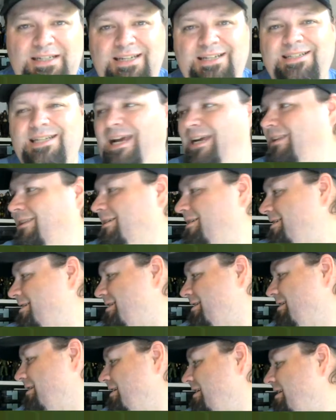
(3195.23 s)
He's
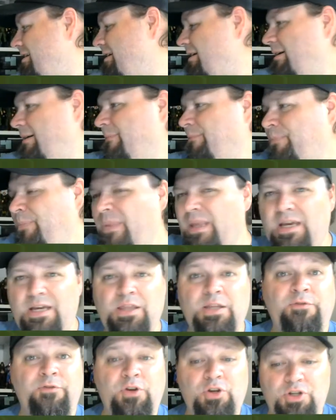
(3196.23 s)
headless.
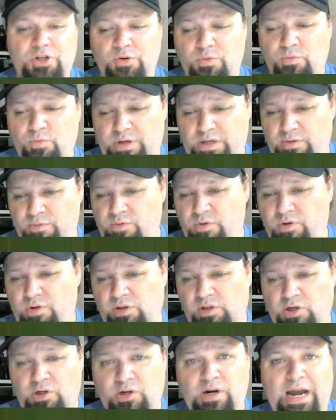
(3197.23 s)
In the future,
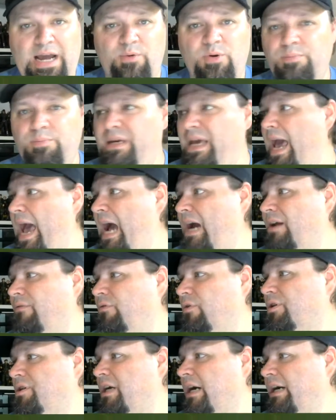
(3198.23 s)
I will be
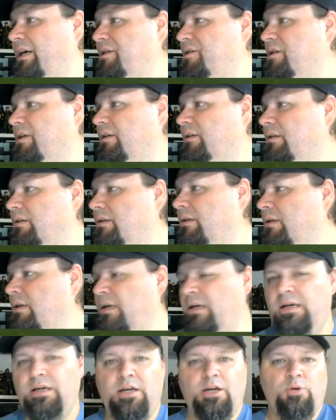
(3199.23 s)
advertising
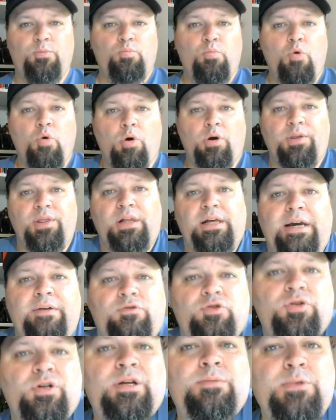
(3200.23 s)
more of the live
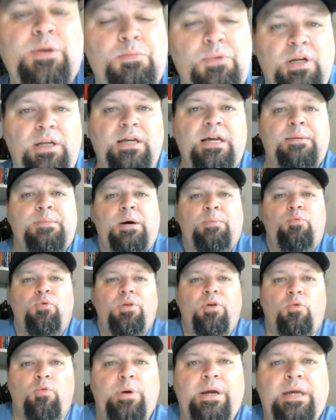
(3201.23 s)
streams. I'm going to come up
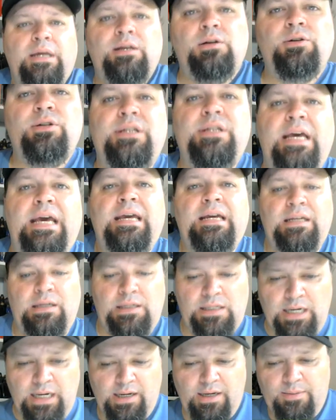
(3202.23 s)
with a regular day and
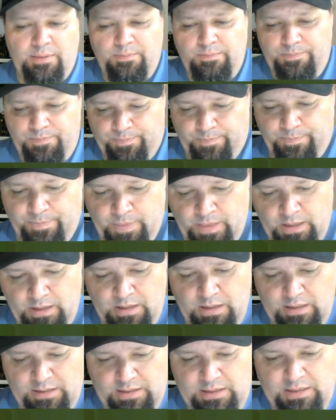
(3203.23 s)
time.
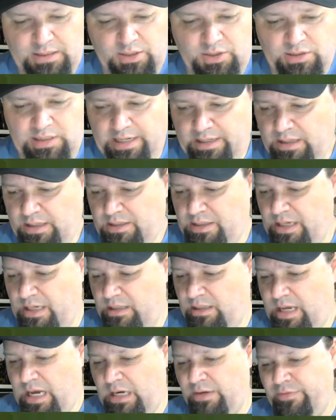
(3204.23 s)
This is, like I
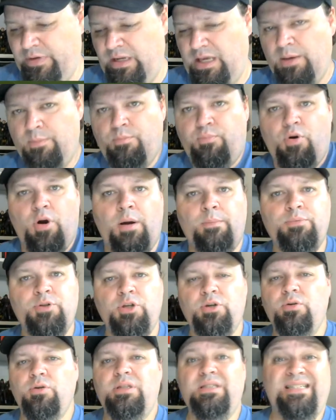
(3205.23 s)
said, kind of an
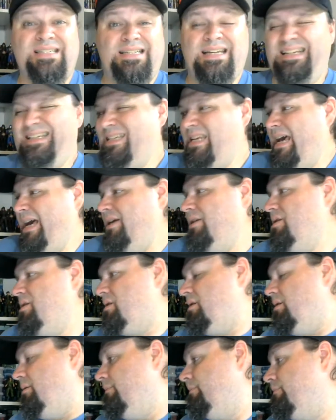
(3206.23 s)
impromptu. It's a
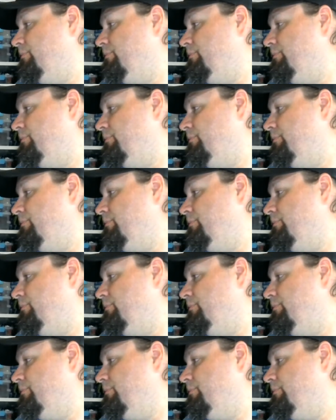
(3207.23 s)
test.